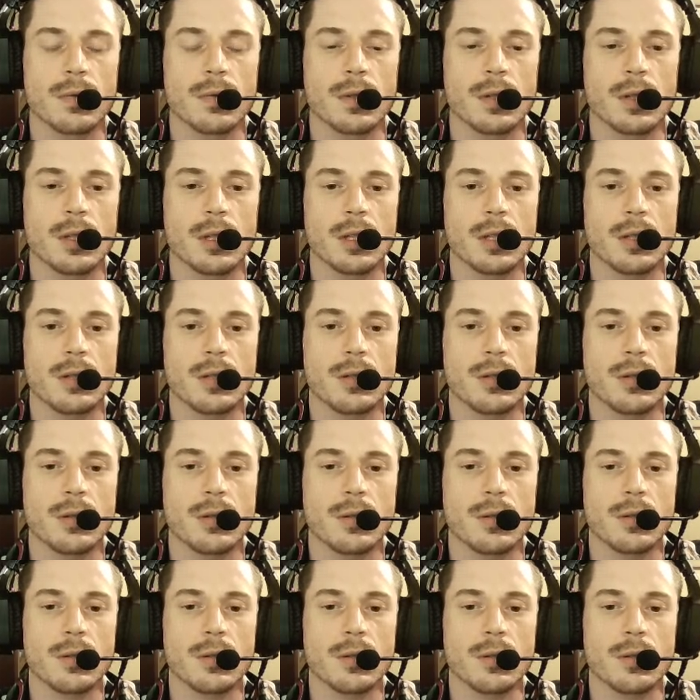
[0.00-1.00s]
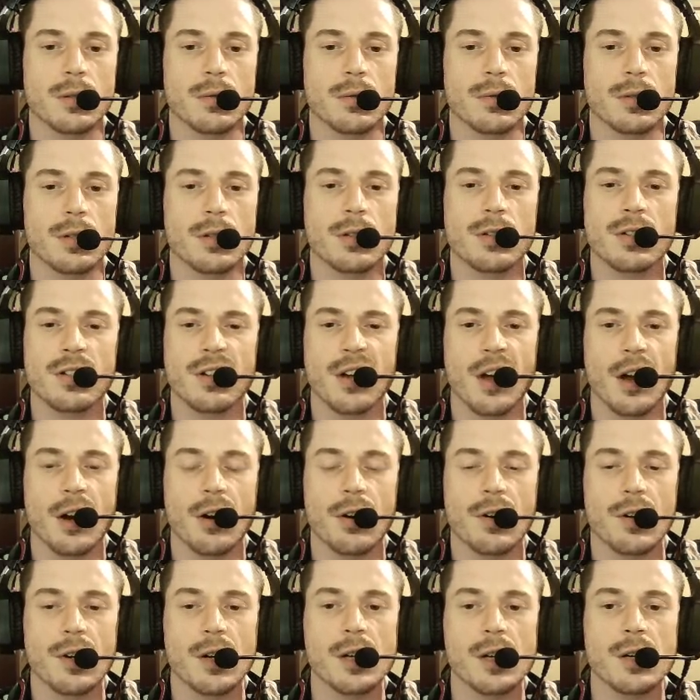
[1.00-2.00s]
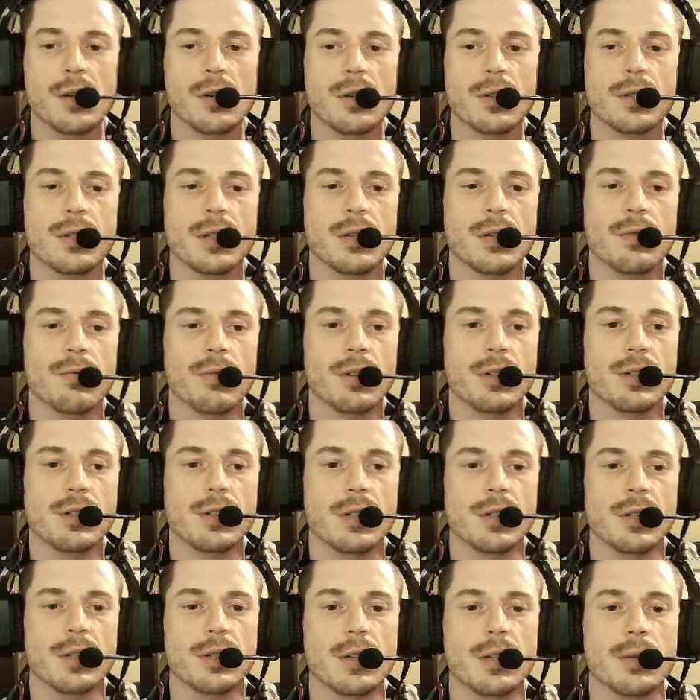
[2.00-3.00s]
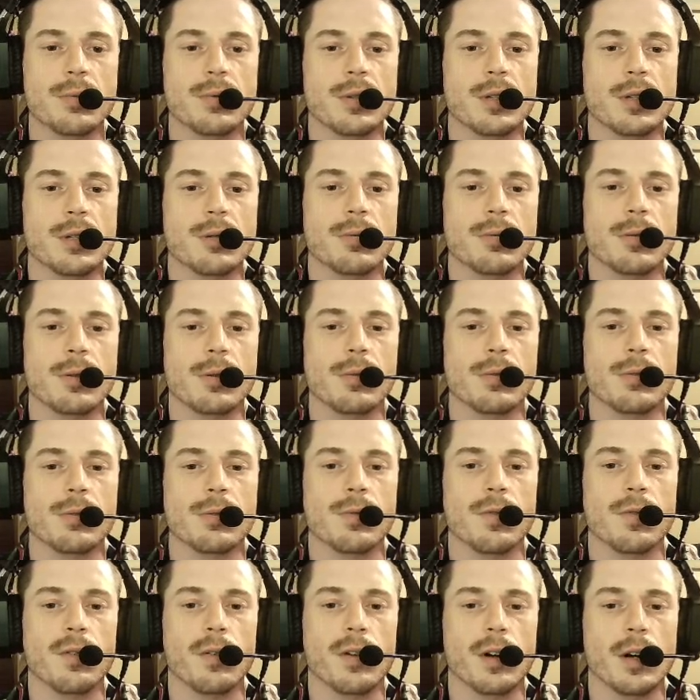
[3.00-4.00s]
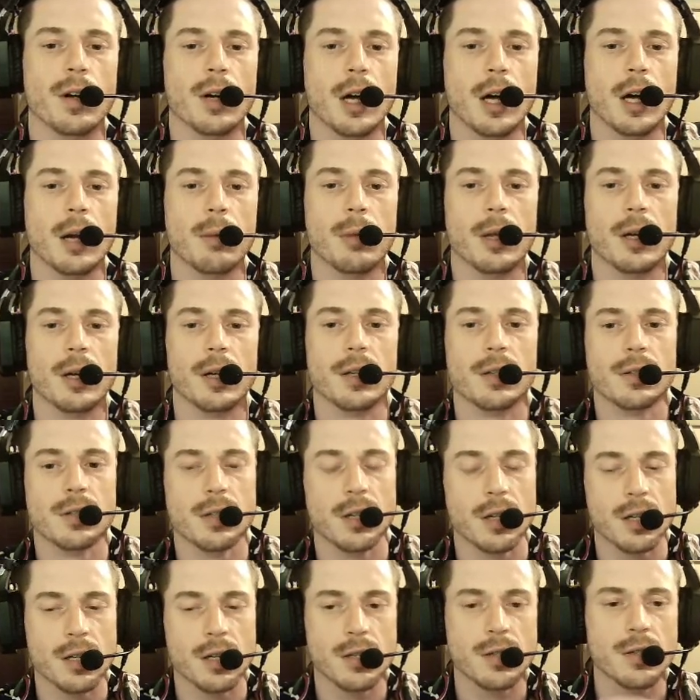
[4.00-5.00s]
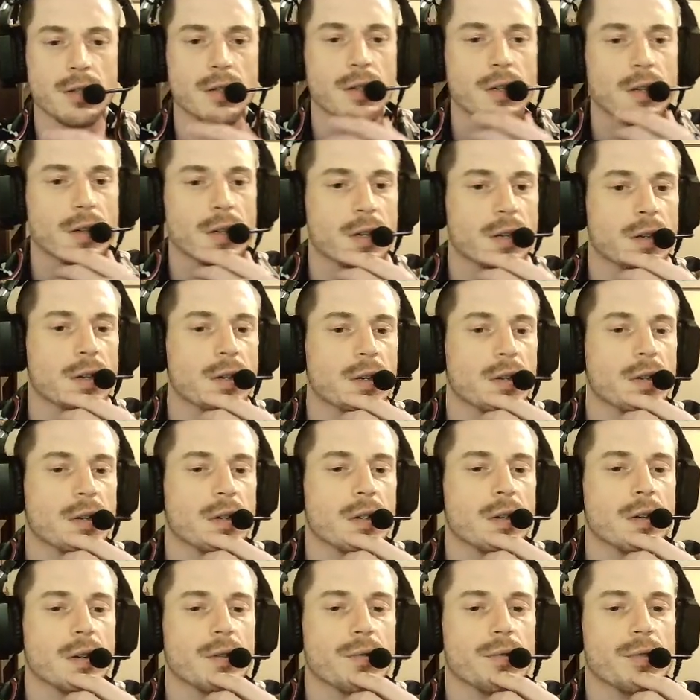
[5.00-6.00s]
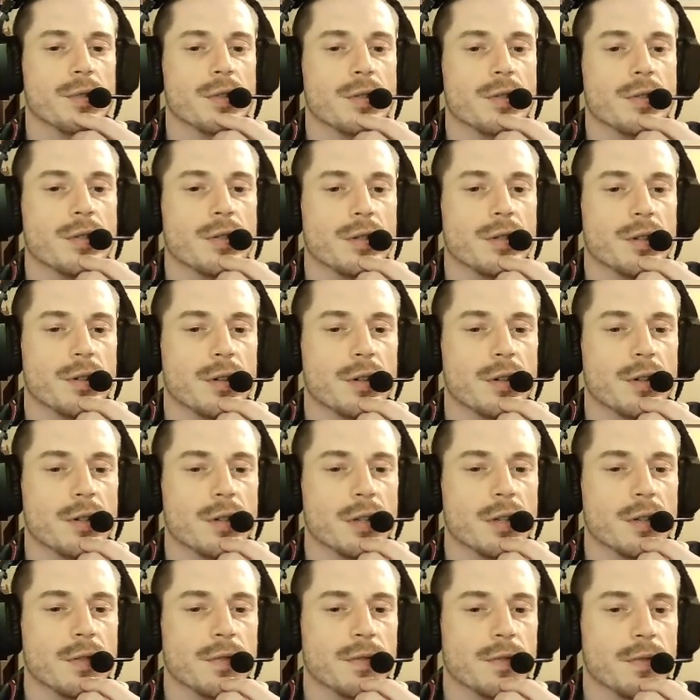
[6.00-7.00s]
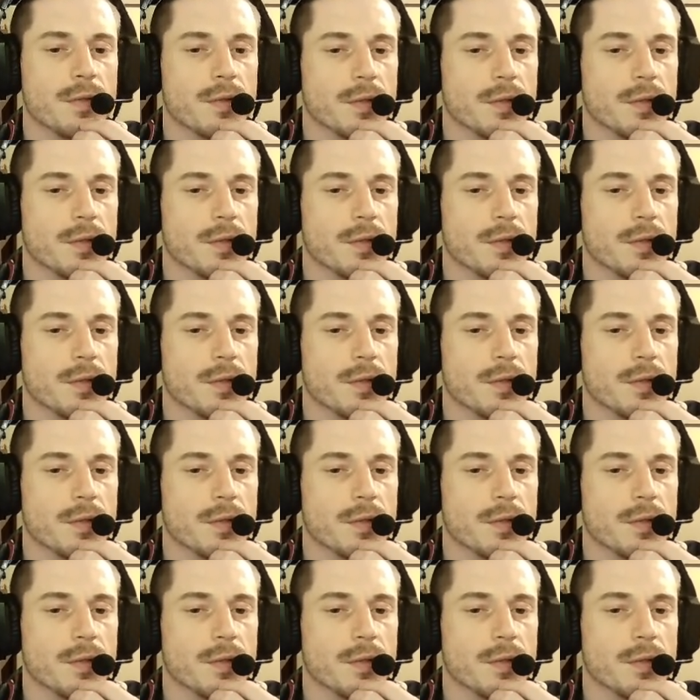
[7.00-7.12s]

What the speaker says: It's returns an error code instead of raising an exception. It's particularly useful for non-blocking sockets. Returns 0 if.